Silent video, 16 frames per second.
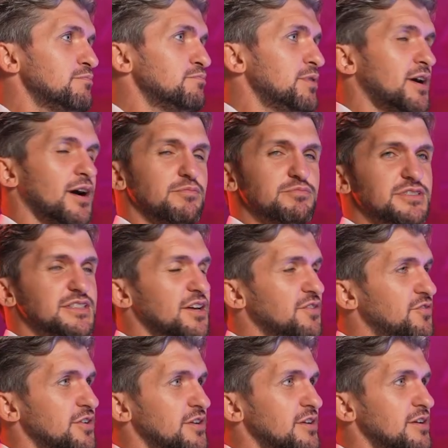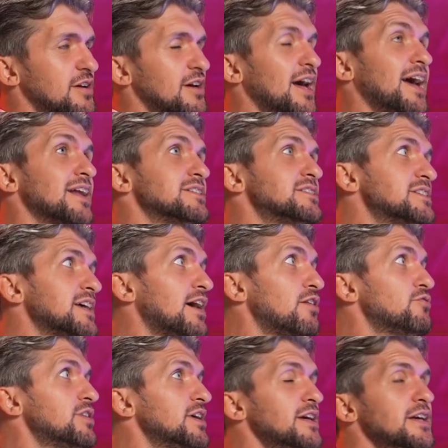becomes different. And
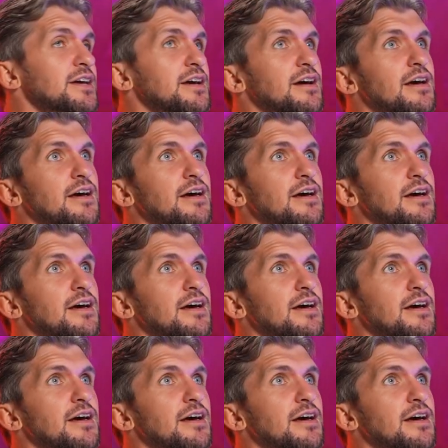Saudi,